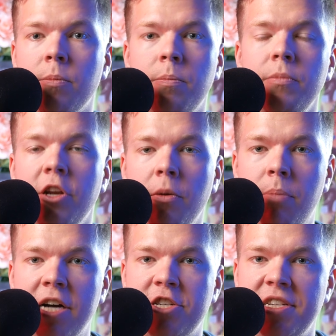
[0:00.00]

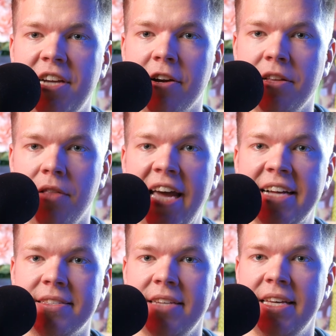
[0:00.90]
budgetary
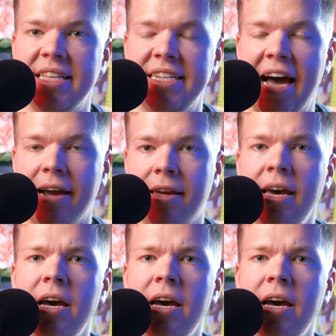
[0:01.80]
lands in the deck.